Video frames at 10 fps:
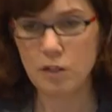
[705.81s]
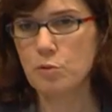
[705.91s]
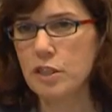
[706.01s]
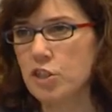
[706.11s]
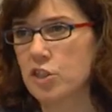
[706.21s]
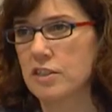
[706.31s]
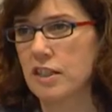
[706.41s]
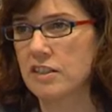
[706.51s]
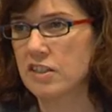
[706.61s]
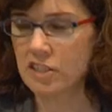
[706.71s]
regions,
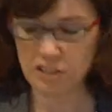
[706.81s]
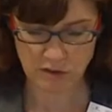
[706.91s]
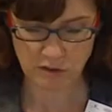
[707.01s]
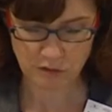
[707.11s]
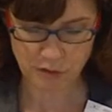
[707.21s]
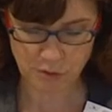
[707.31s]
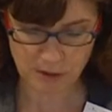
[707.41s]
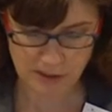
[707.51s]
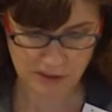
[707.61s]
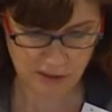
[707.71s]
and these are, of
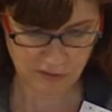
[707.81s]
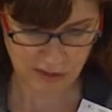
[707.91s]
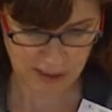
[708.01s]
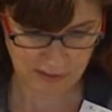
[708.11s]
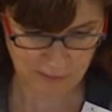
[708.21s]
course, severe.